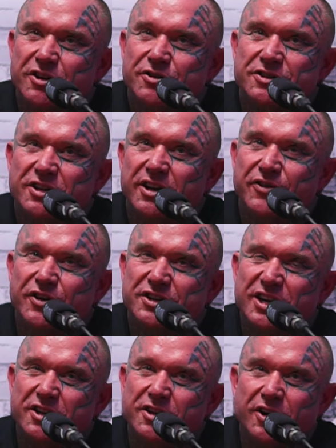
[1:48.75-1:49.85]
Because like if you say
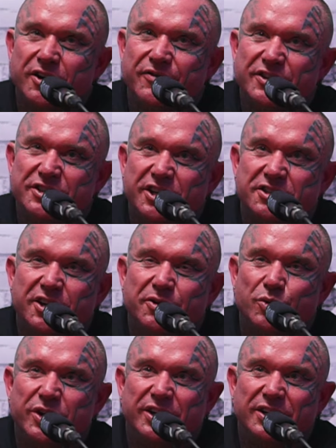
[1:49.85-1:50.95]
you dieted for 16
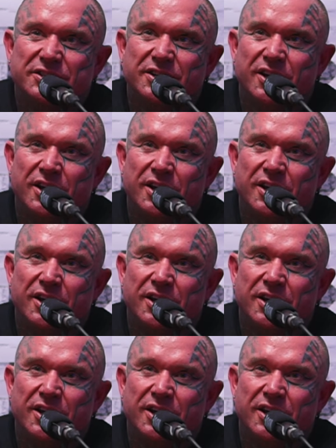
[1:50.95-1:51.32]
weeks